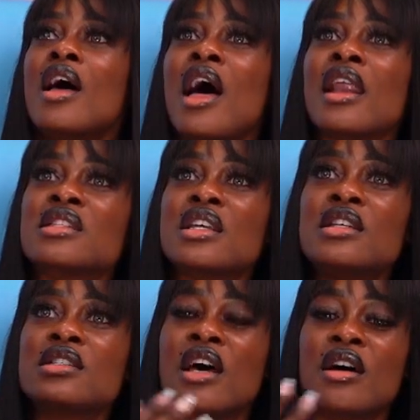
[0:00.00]
And I said,
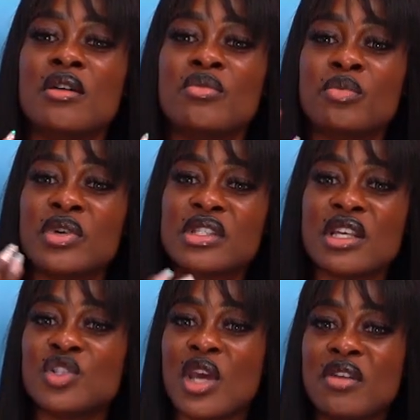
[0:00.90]
um,
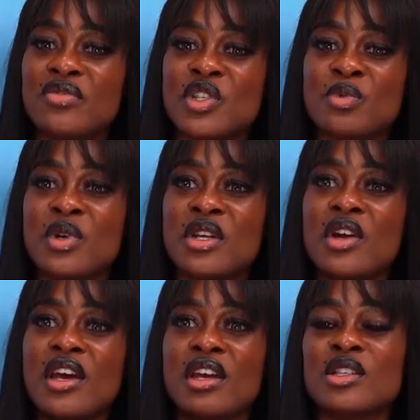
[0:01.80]
Princess, you have fishbone in your
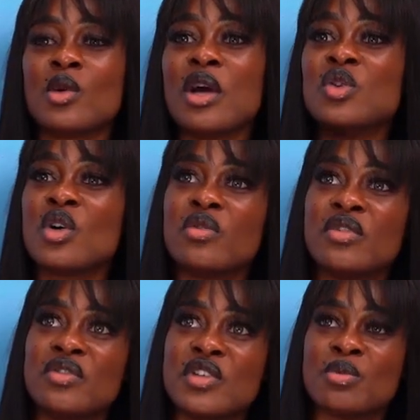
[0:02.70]
hair. So I took off the
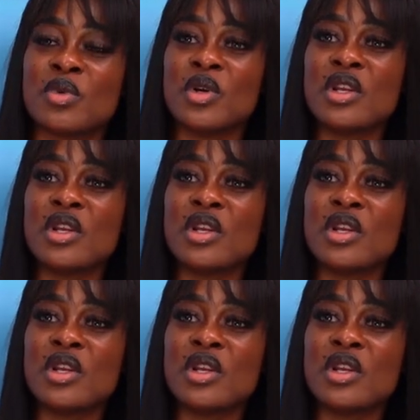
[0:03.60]
fishbone.